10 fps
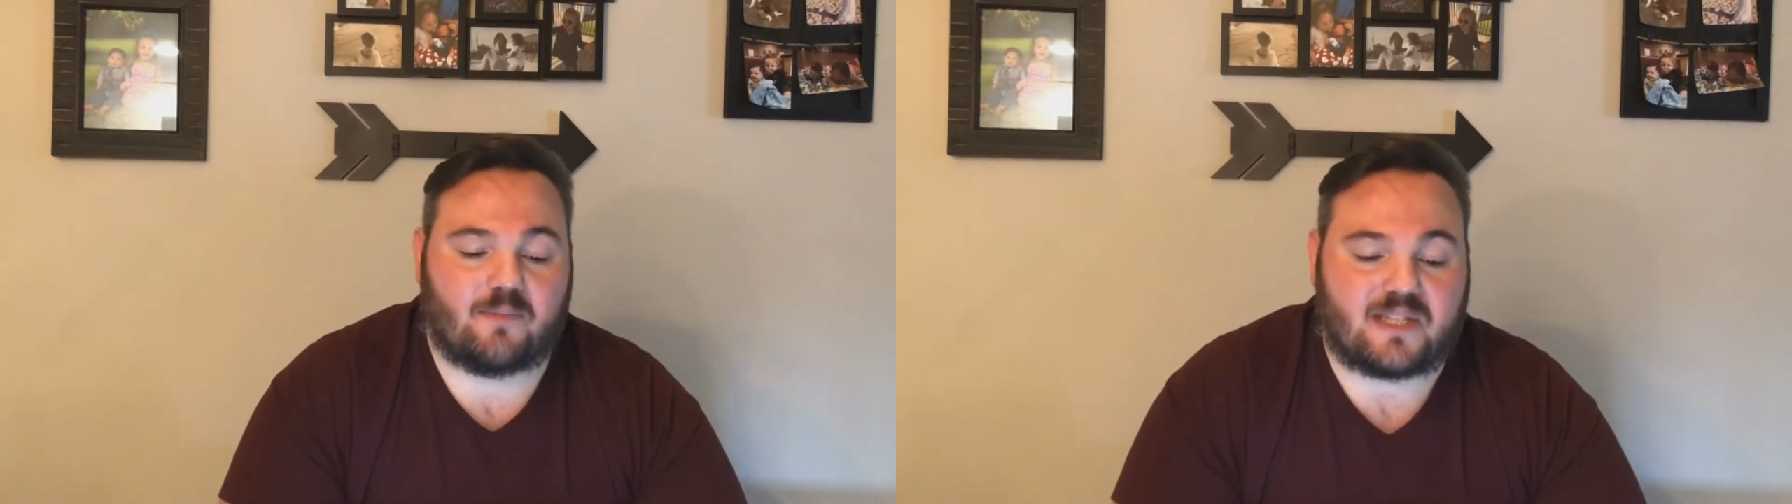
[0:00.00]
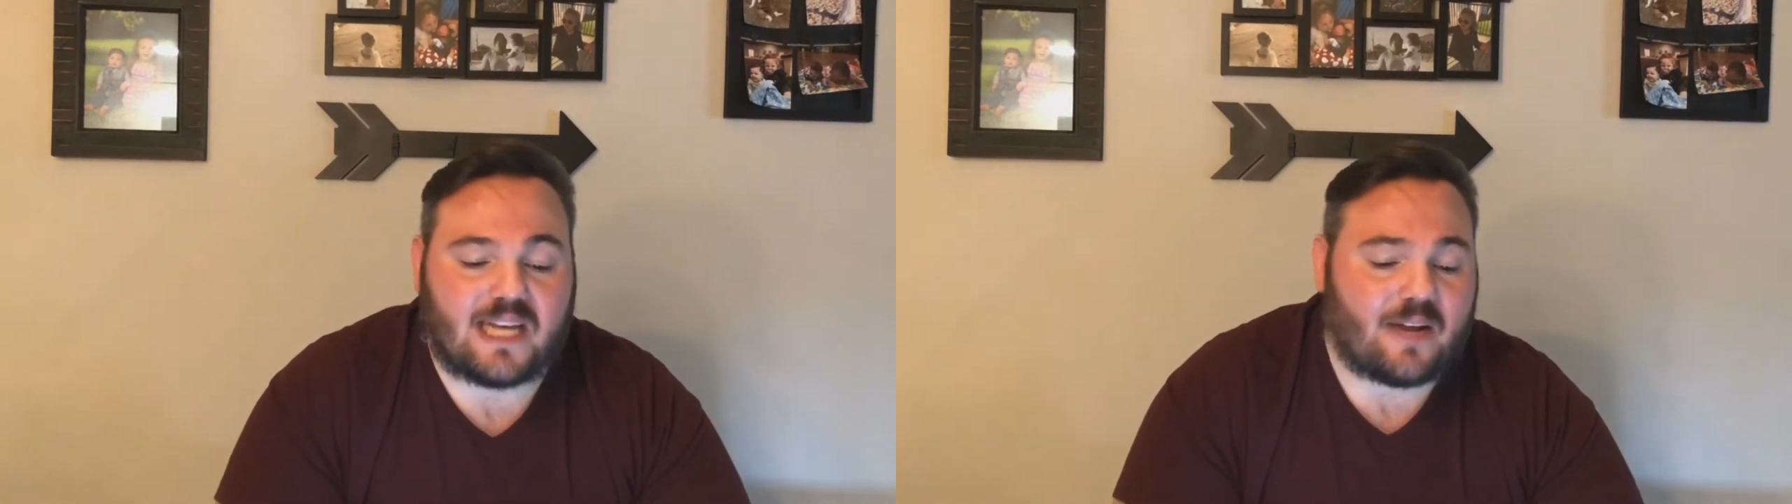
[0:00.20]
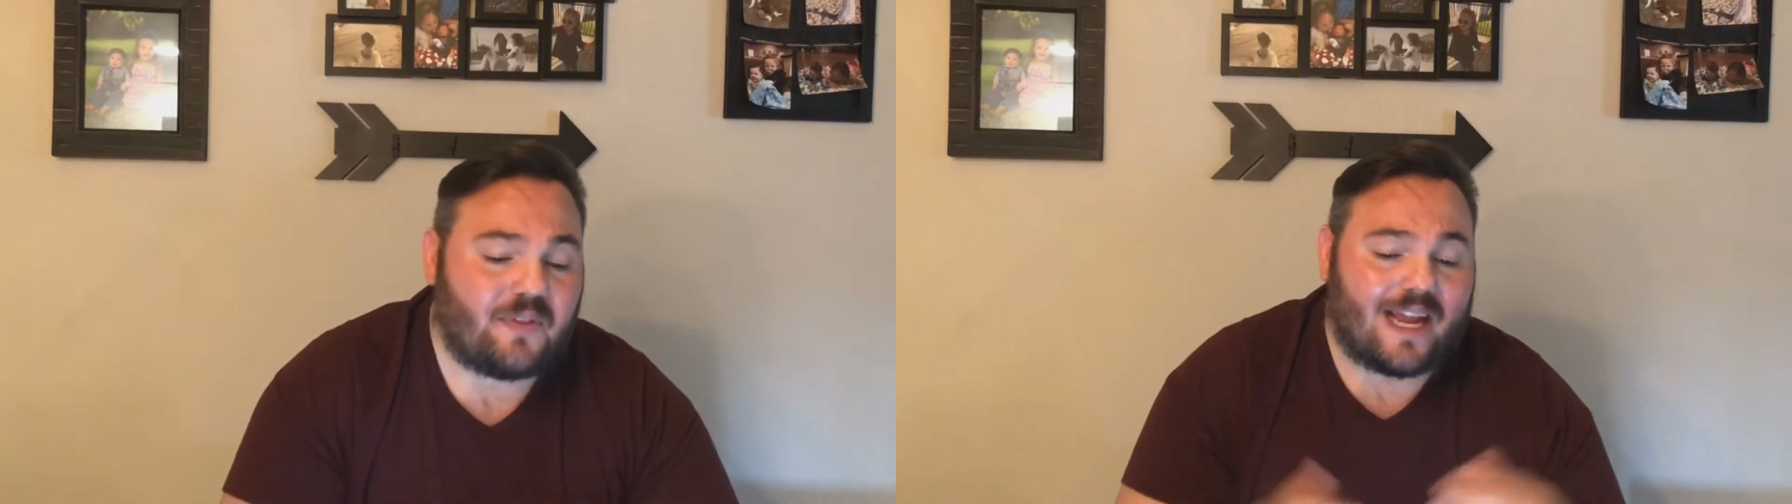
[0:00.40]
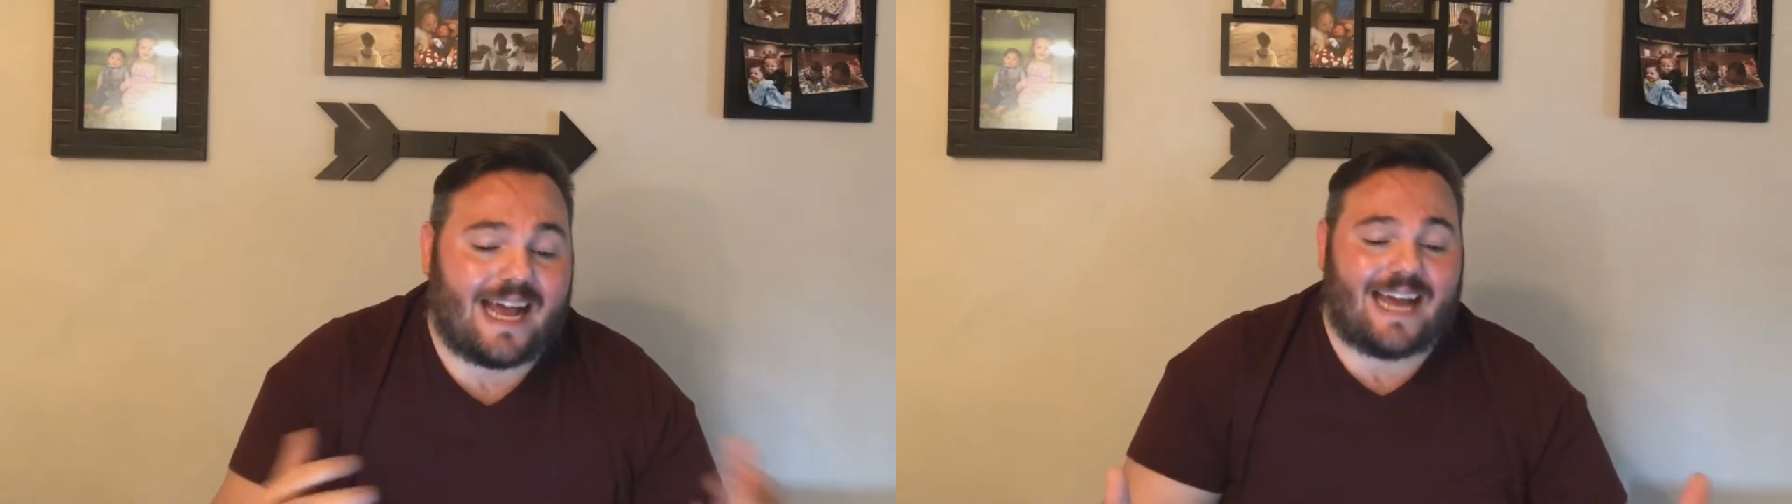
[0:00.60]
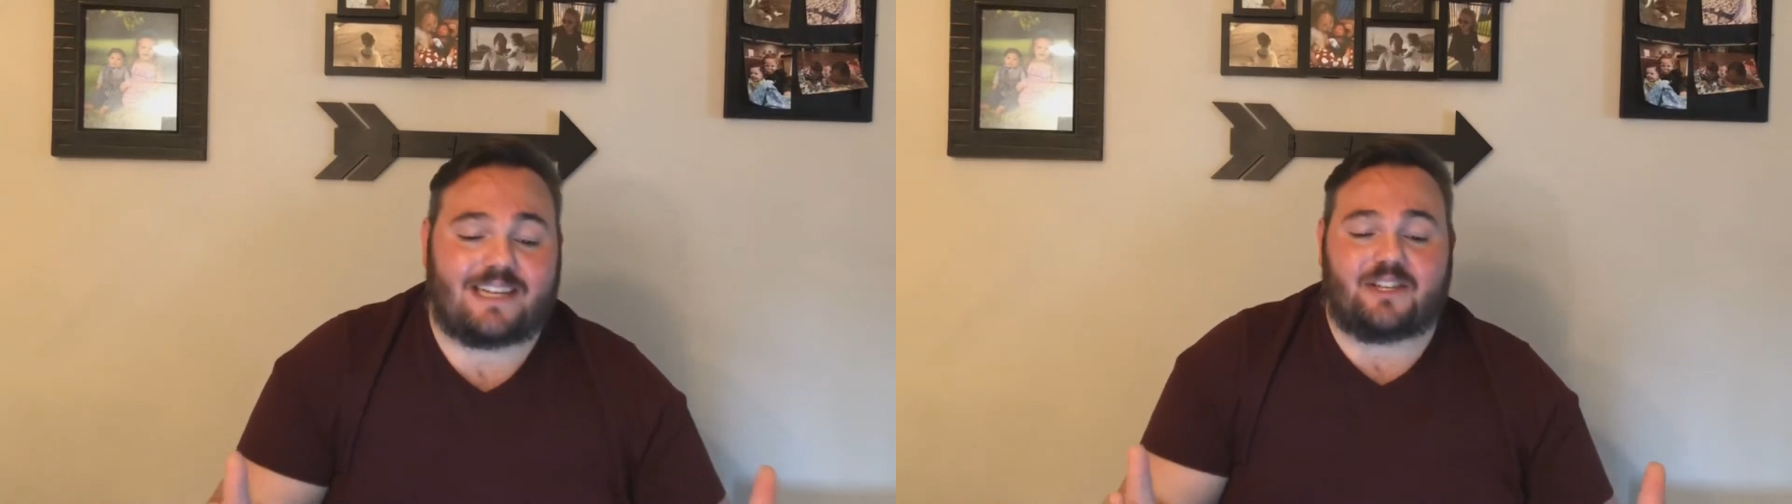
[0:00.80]
The second thing
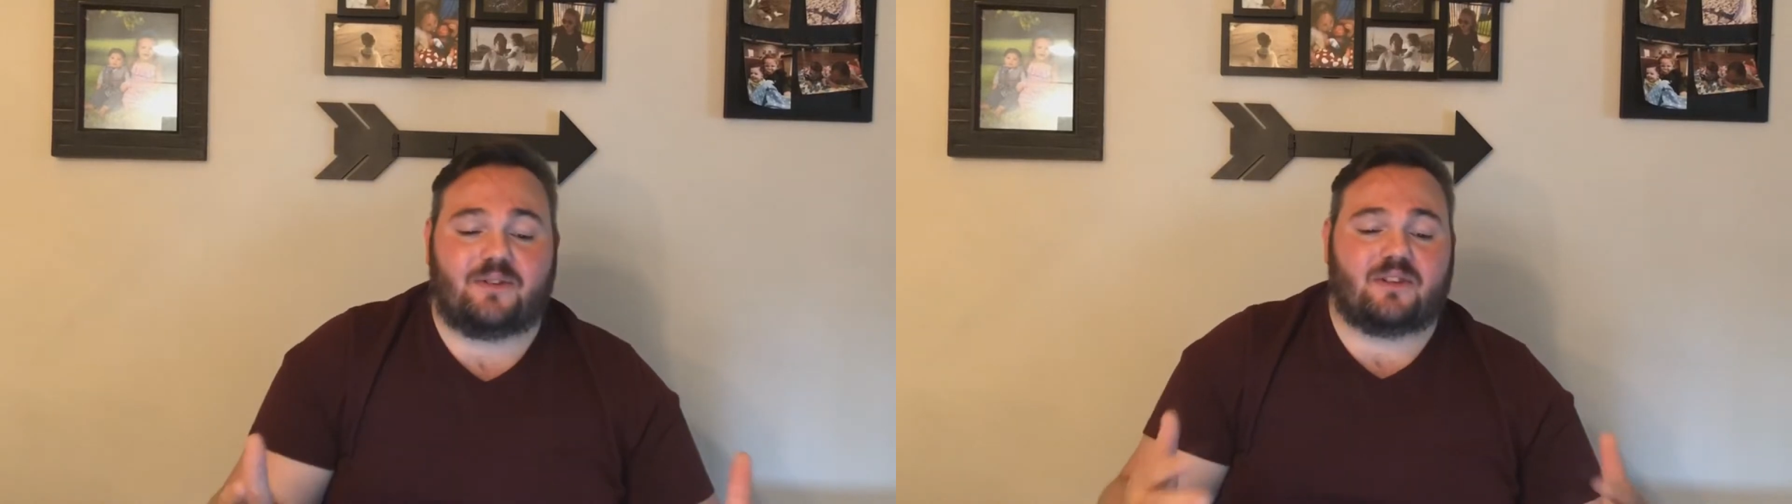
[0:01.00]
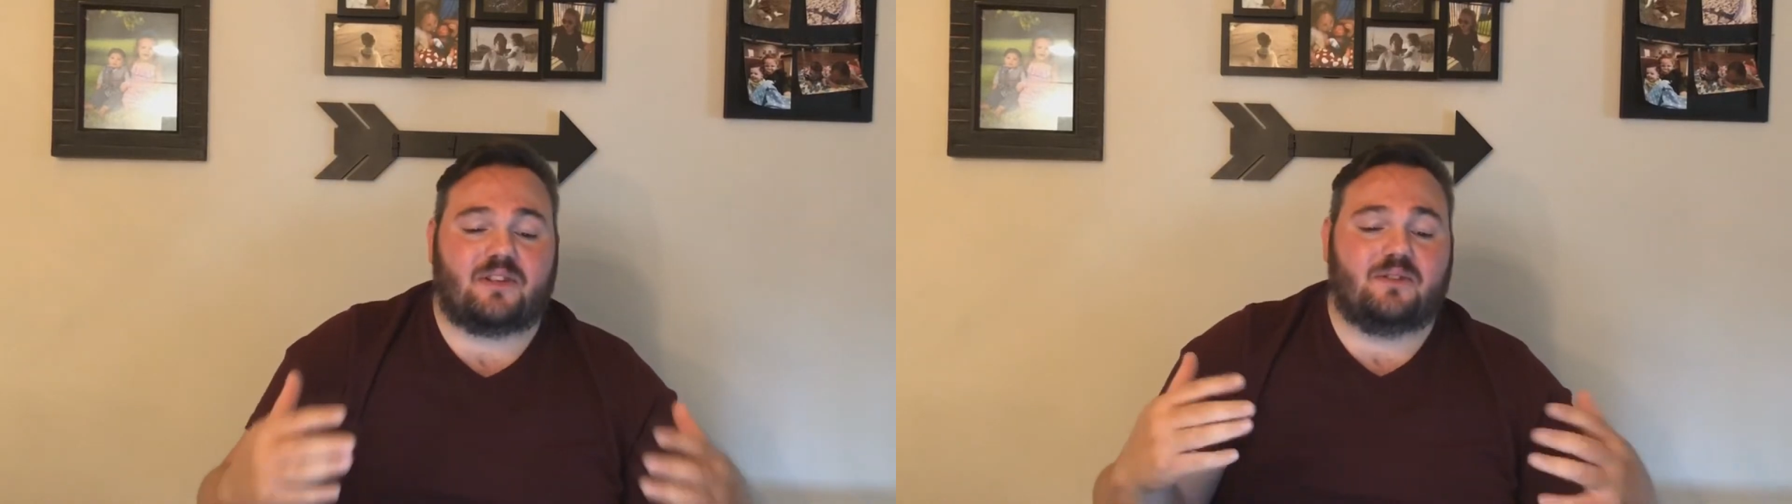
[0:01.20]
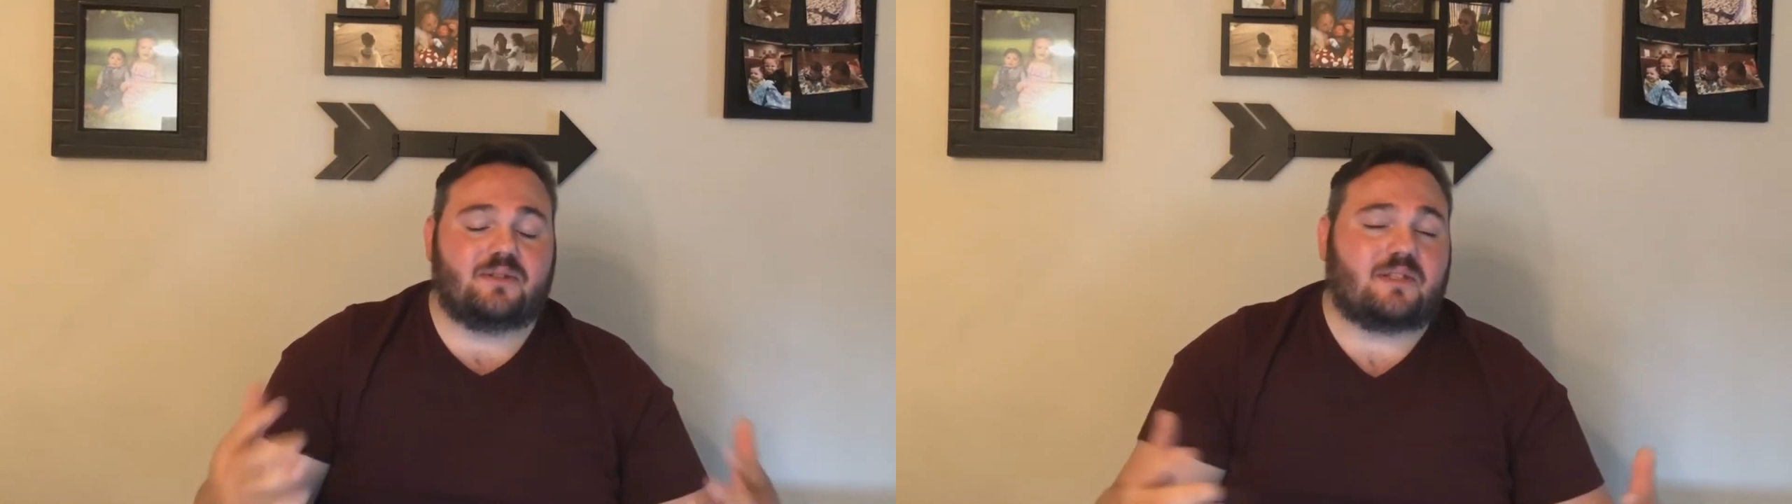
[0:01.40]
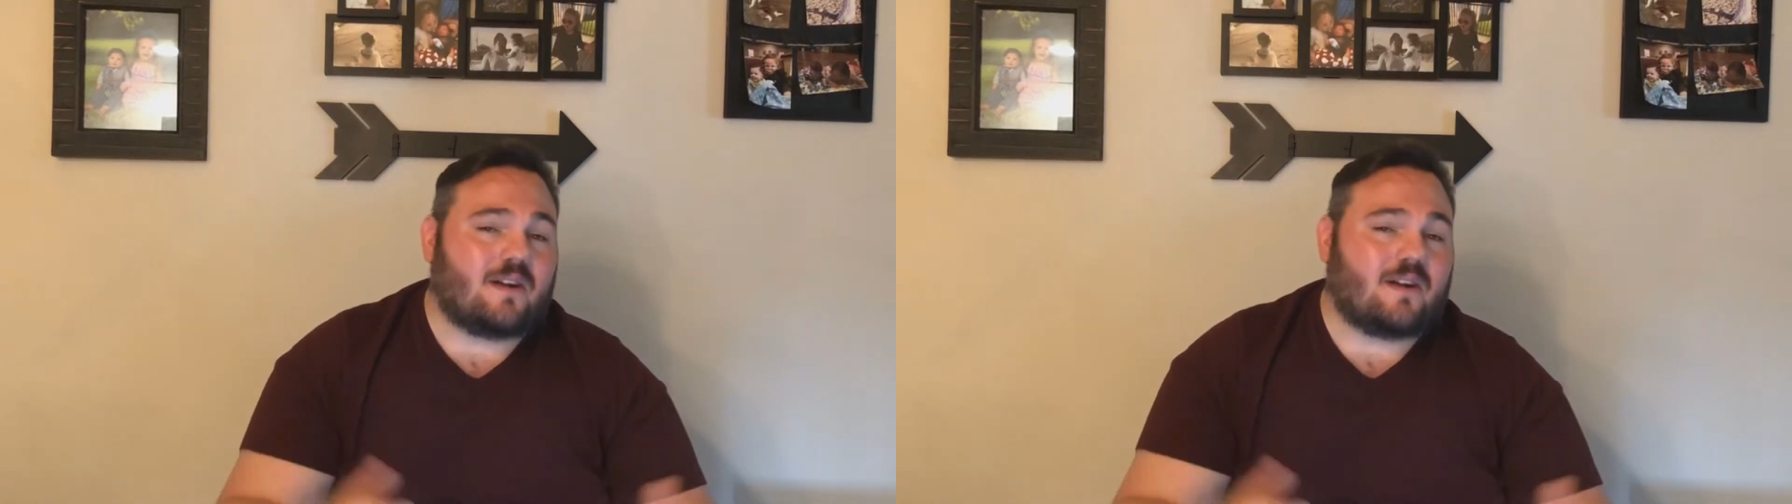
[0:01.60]
I had to do to lose